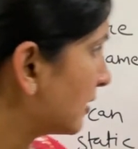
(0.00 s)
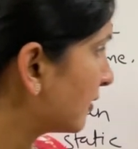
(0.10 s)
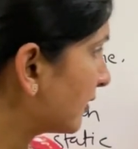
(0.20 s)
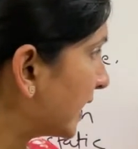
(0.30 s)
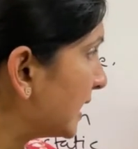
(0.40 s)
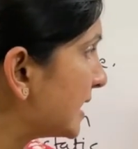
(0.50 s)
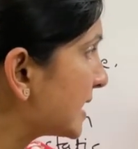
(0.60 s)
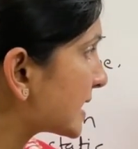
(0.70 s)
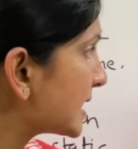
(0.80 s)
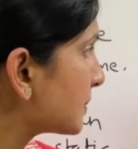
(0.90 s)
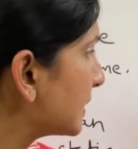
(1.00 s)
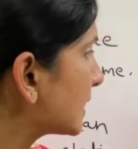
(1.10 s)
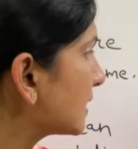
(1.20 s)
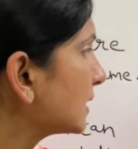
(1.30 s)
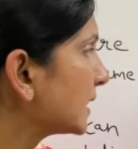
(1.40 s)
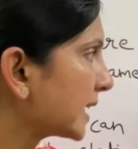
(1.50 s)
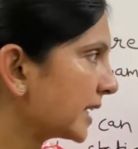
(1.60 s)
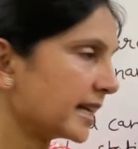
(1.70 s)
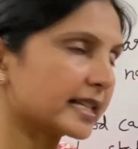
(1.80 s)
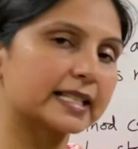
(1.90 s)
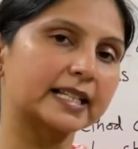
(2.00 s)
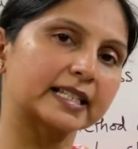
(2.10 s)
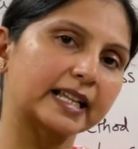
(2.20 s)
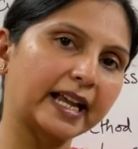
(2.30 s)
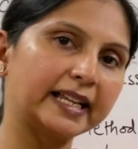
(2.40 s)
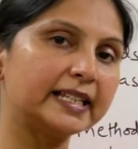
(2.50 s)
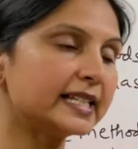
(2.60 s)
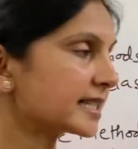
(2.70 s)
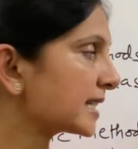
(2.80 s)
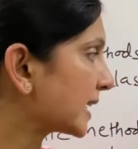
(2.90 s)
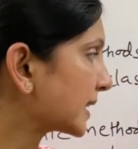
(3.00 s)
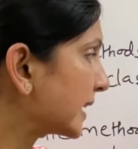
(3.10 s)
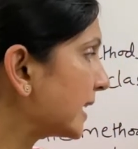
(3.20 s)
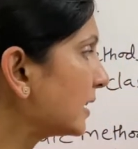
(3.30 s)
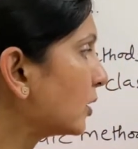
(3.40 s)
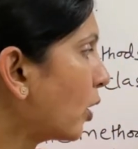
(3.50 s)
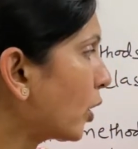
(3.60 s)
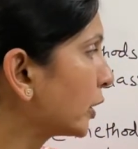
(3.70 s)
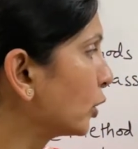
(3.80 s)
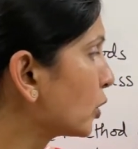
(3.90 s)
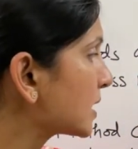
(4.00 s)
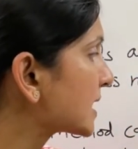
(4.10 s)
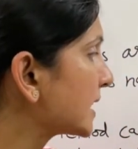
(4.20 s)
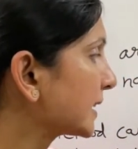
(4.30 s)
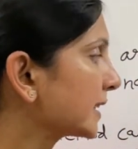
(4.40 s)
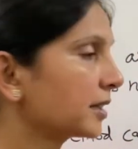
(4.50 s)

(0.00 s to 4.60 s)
While instance method can access any static or non-static